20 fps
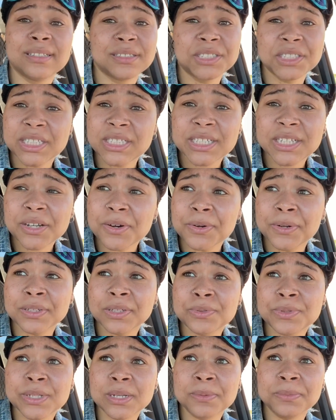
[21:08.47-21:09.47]
Gigi going
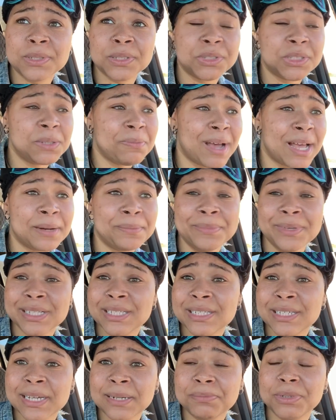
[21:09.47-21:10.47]
through something, so she might have
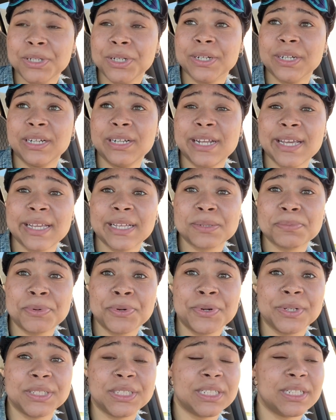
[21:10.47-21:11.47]
misstepped during the dance
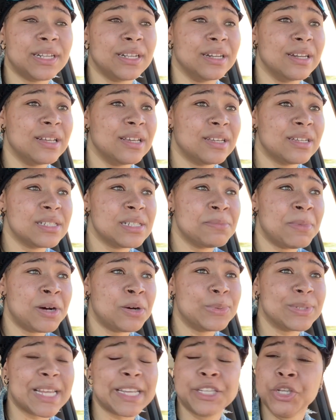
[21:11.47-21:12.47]
portion, and
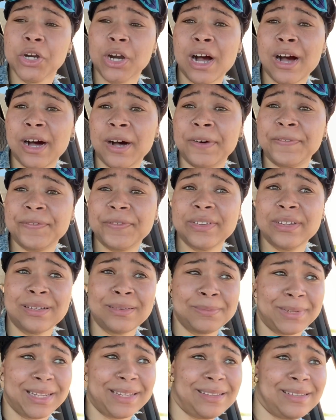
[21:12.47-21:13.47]
Simone was like, you're off. And
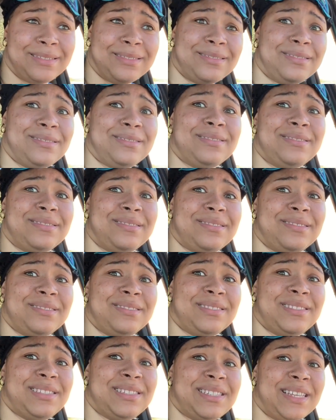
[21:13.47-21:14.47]
I'm like,
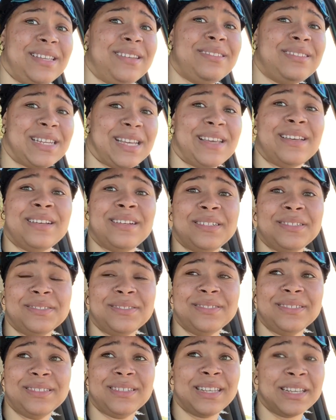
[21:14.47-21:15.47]
settle
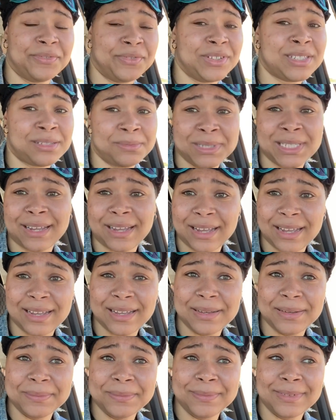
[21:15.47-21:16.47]
down, give her some
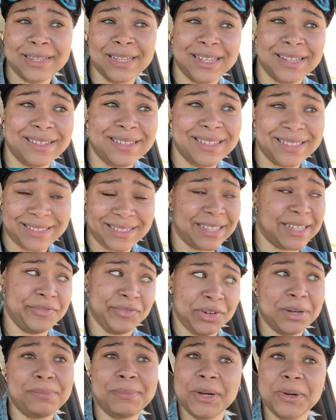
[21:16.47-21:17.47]
time, give
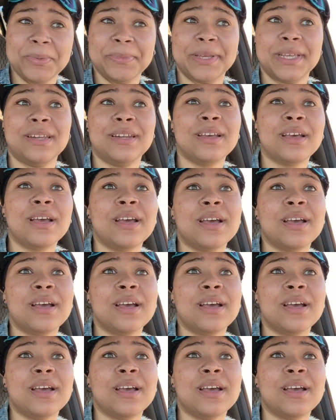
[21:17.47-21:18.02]
her a moment.